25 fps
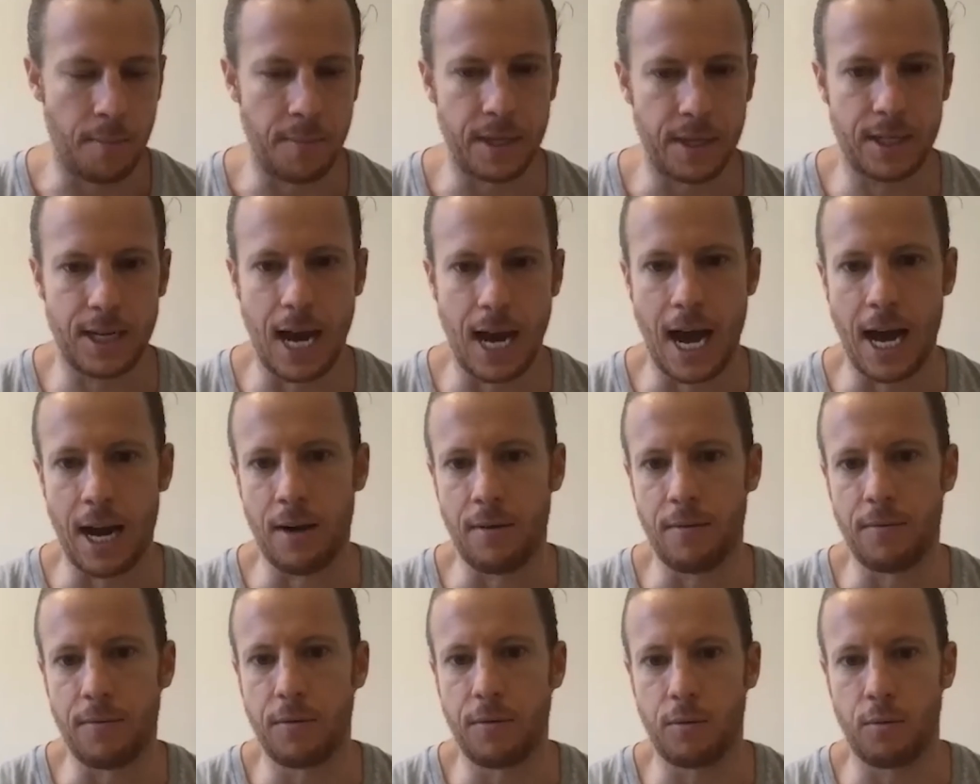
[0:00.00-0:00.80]
kind
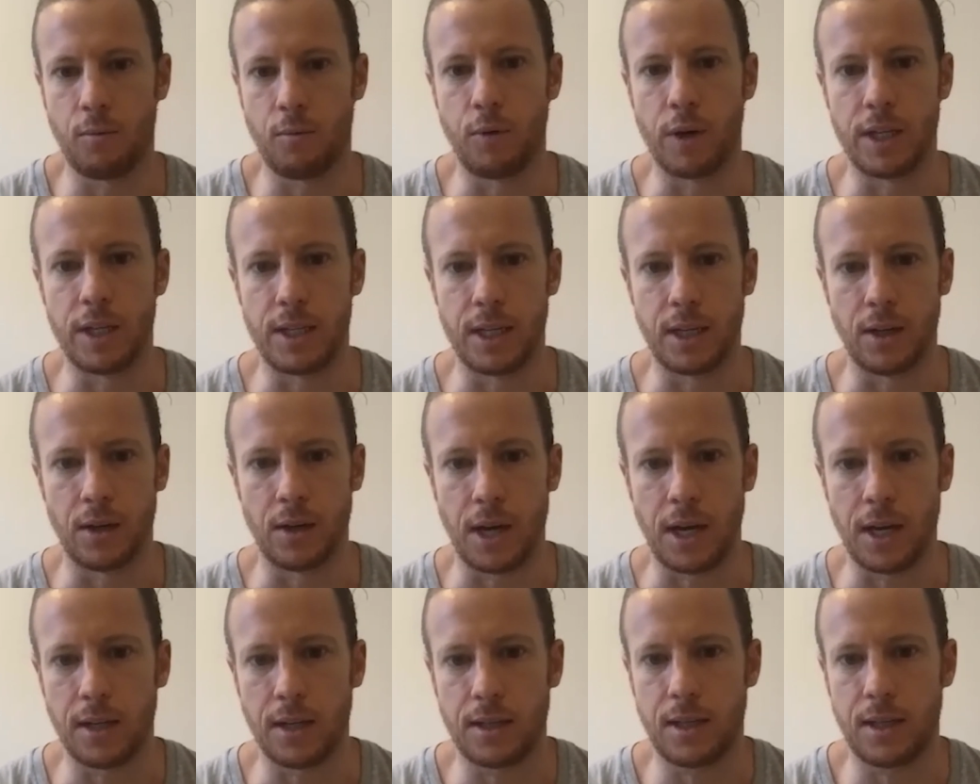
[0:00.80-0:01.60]
of
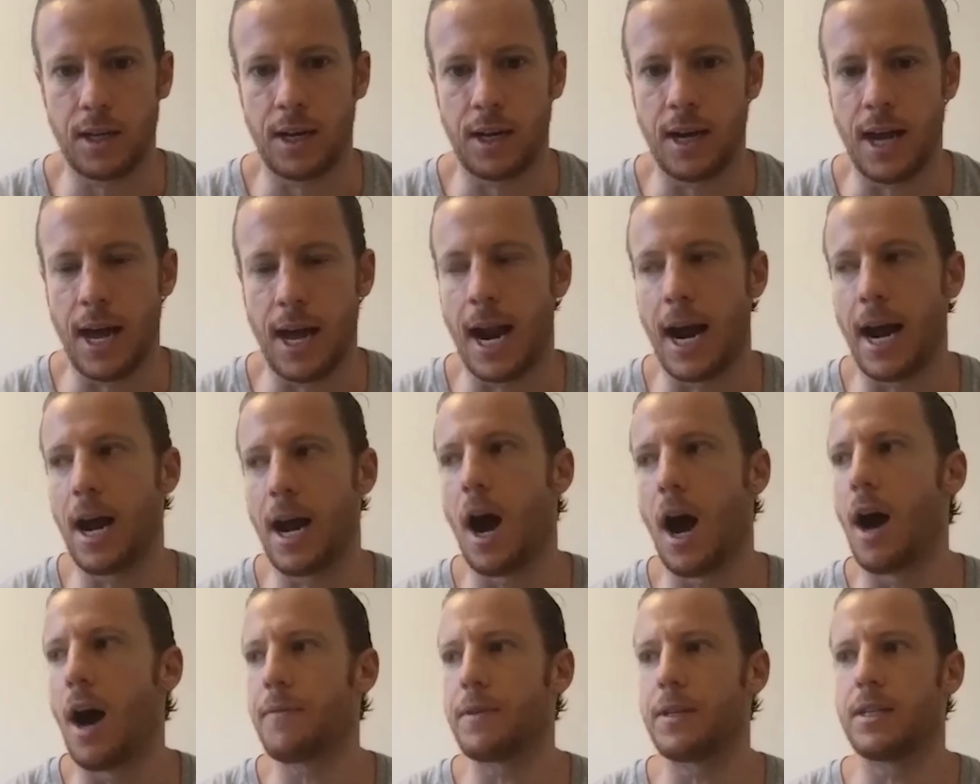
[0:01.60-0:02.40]
resilience. And I
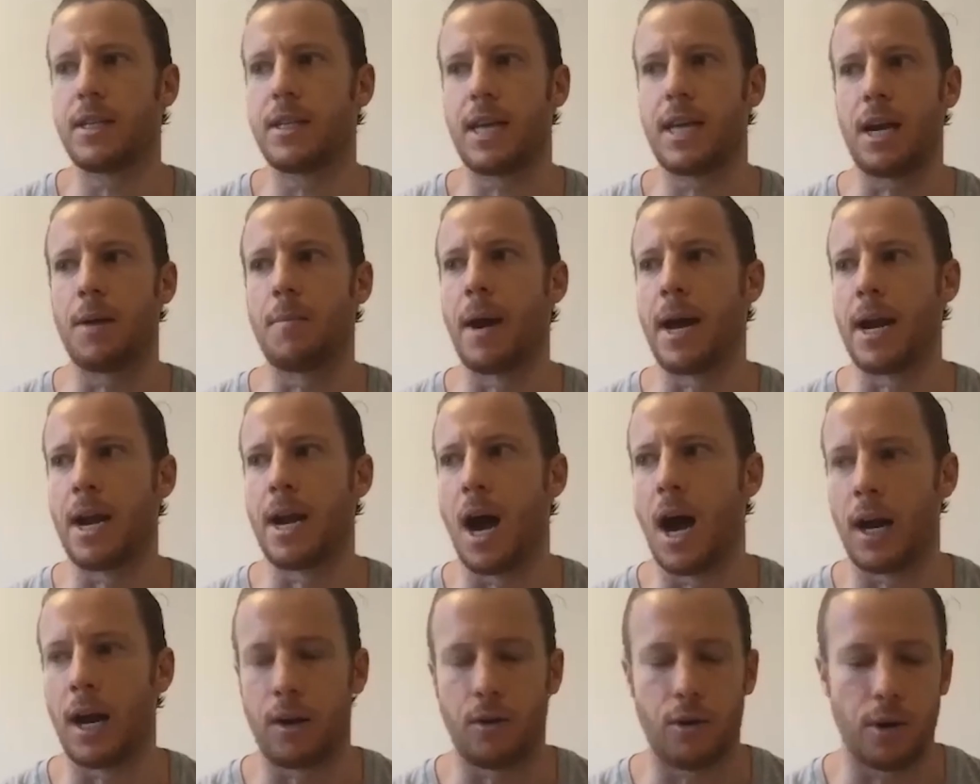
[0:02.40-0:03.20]
often say to my
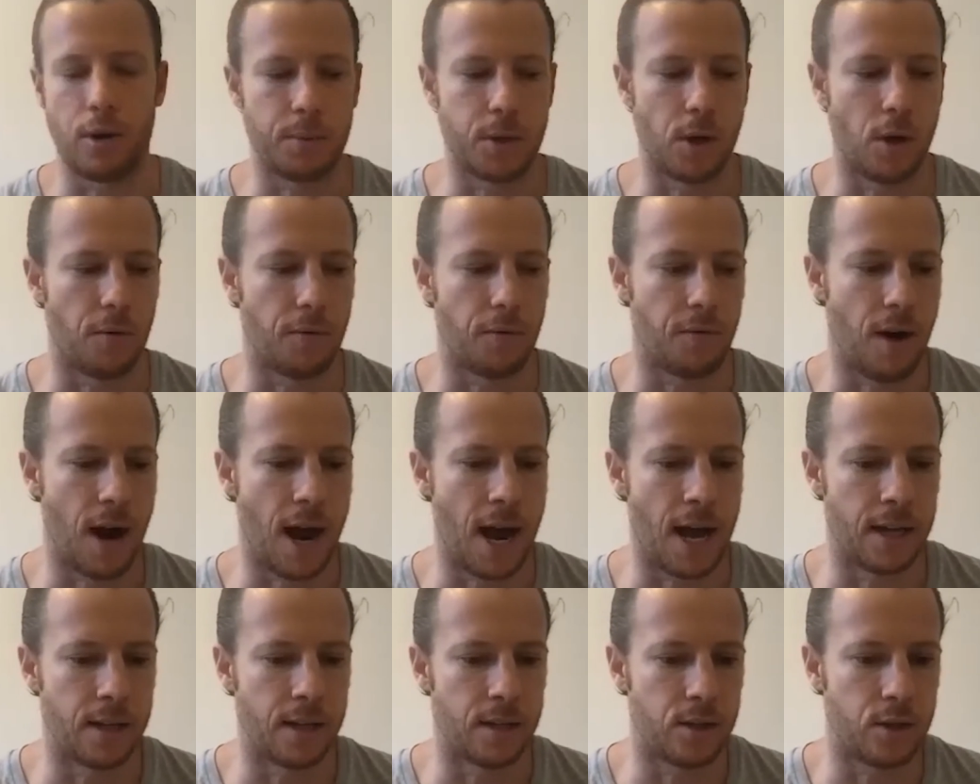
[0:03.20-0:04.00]
non-crypto
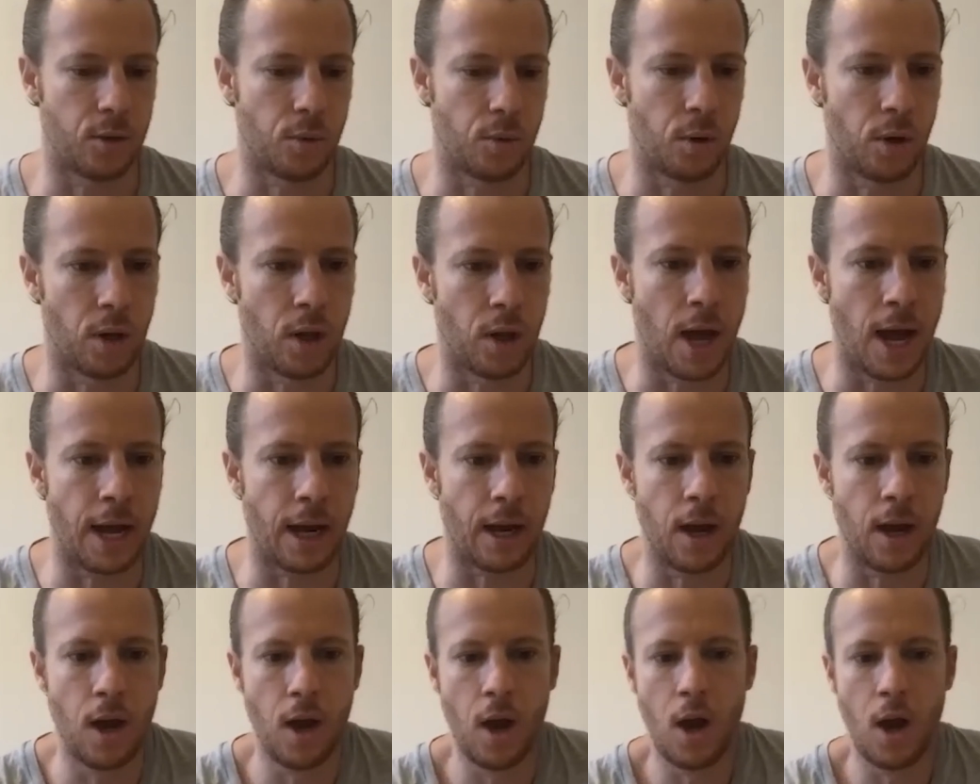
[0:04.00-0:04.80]
friends who are like,
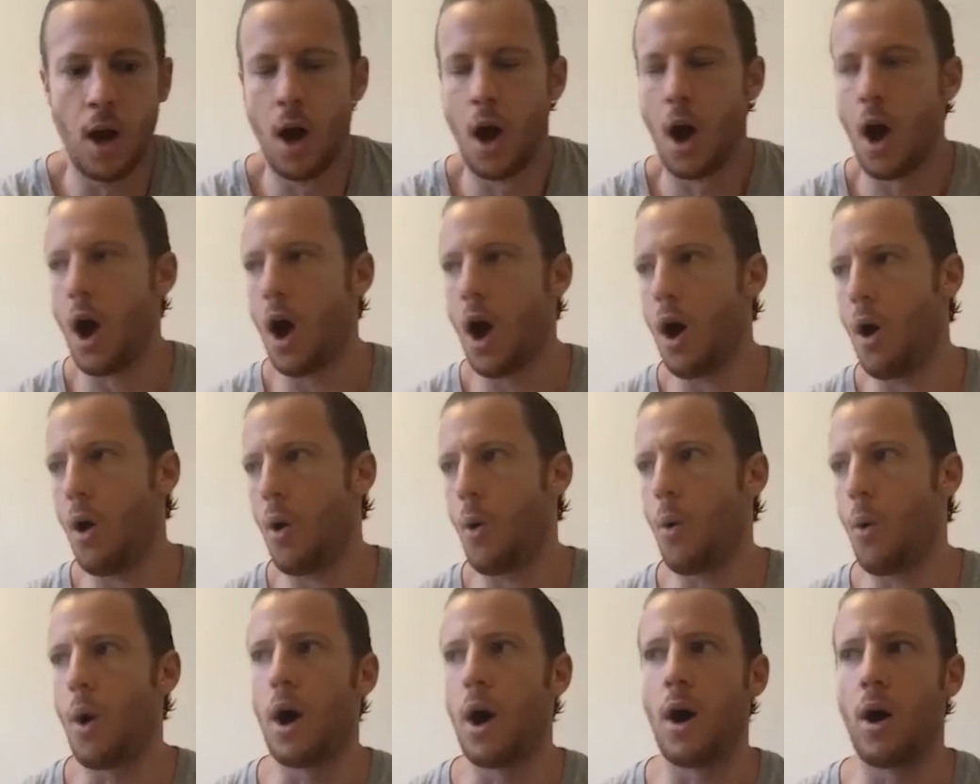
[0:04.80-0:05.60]

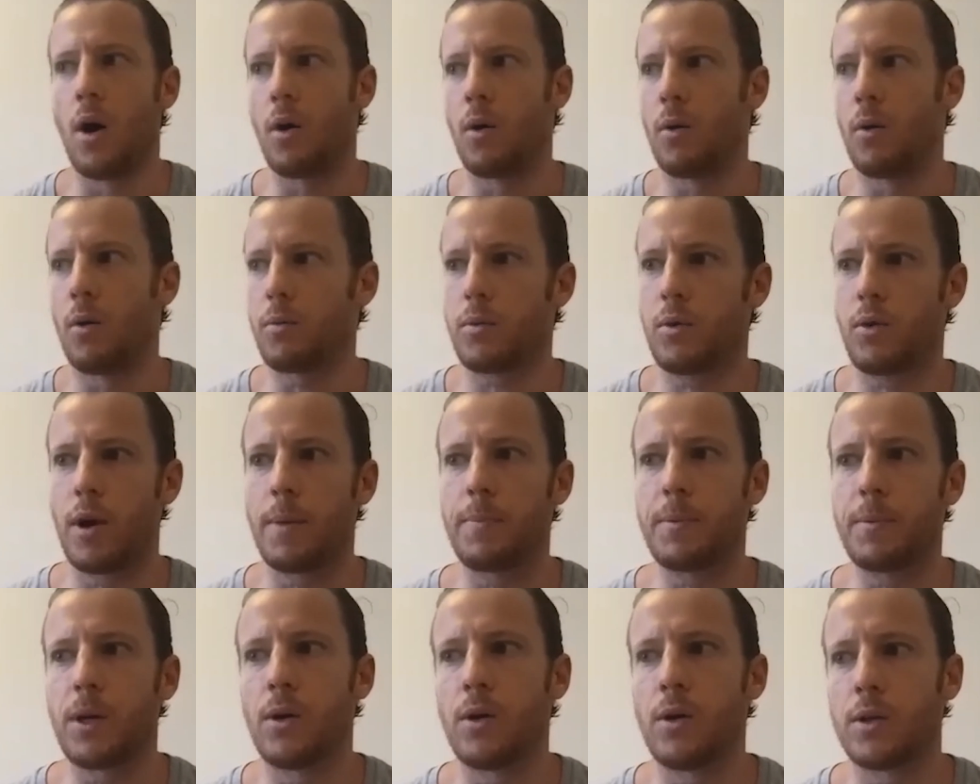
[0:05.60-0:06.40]
oh, well,
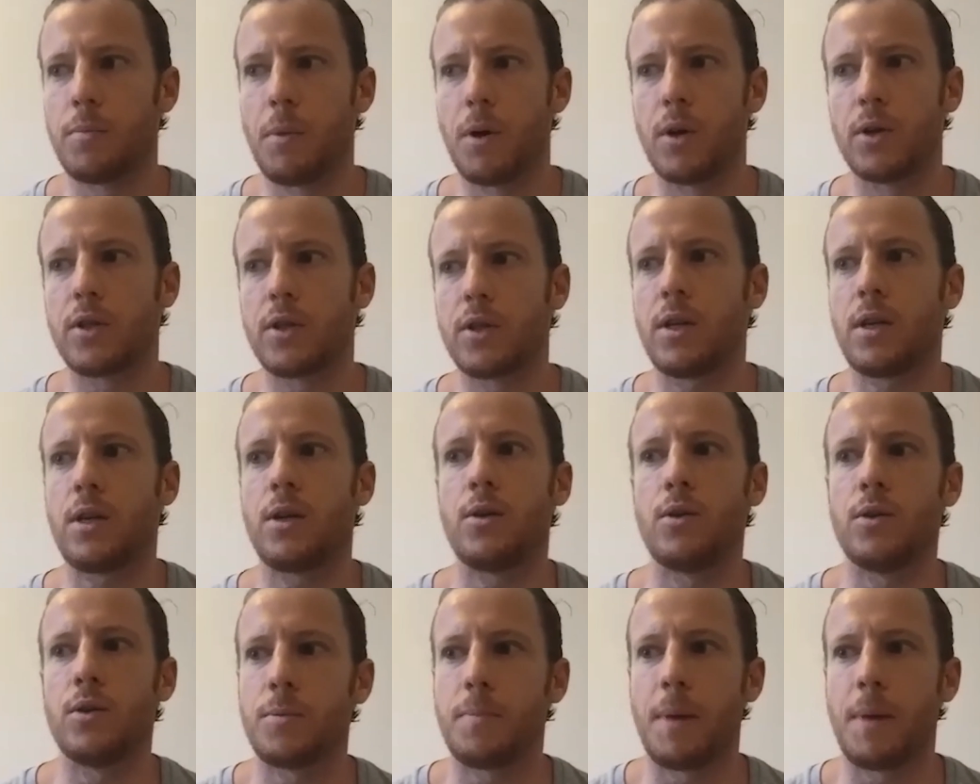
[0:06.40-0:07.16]
crypto is mostly used